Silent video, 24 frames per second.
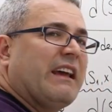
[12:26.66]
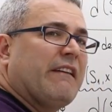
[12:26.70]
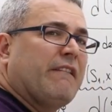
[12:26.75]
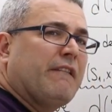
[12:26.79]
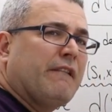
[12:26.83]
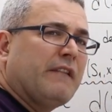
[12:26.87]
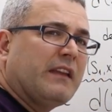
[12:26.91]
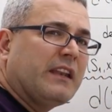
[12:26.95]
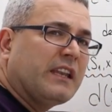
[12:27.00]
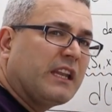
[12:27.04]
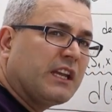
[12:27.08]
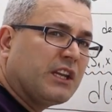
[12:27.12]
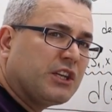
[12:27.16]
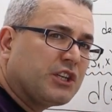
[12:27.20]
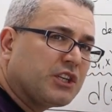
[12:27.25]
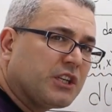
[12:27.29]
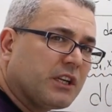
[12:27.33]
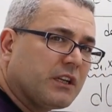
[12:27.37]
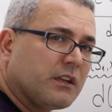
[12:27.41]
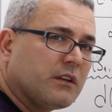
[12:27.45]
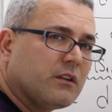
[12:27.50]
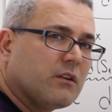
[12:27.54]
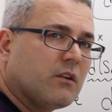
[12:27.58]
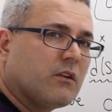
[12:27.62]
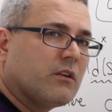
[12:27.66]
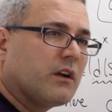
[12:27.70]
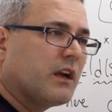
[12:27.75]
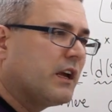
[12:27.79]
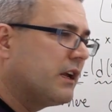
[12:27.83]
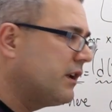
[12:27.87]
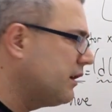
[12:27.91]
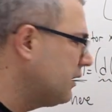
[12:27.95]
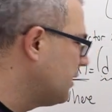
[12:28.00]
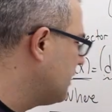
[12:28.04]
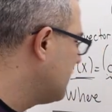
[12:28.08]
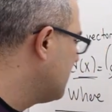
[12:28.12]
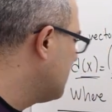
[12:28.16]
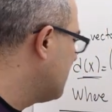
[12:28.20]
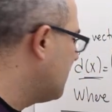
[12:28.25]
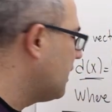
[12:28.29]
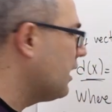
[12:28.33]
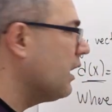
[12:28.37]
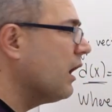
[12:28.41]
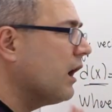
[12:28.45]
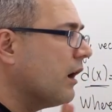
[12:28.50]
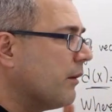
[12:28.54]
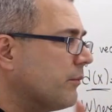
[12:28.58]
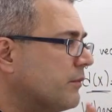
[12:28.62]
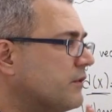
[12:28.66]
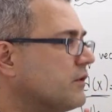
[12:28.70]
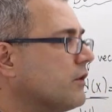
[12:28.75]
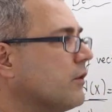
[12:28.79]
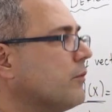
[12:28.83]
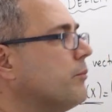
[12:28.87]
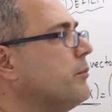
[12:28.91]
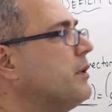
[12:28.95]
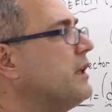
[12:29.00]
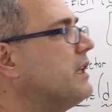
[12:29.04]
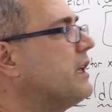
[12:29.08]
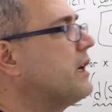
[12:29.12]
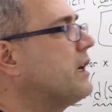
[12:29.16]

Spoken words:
definition, all right? So be